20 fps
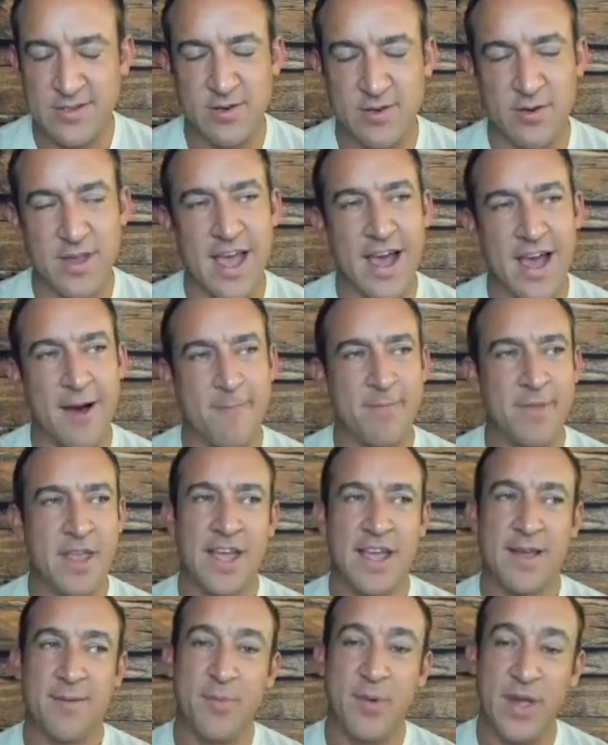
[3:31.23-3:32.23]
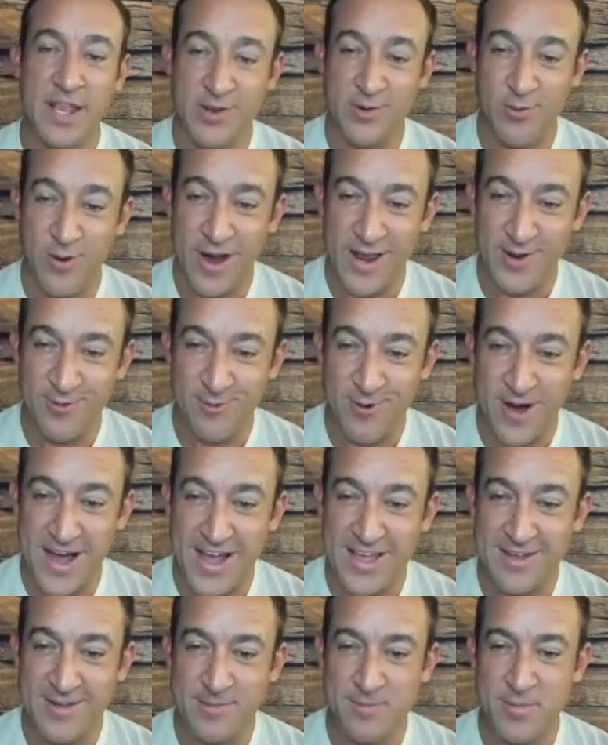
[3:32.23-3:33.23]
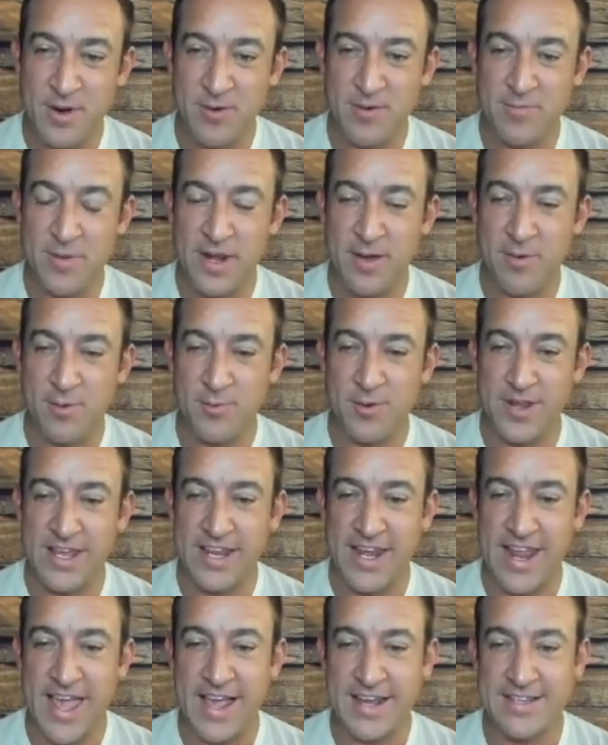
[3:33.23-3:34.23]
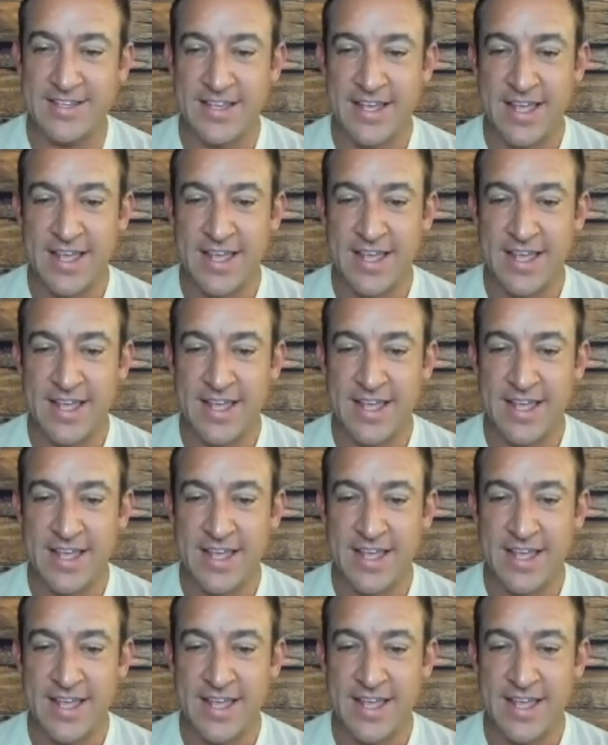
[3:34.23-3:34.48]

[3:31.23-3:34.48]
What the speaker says: So yeah, been quite a while, but we've been able to reconnect. Yeah.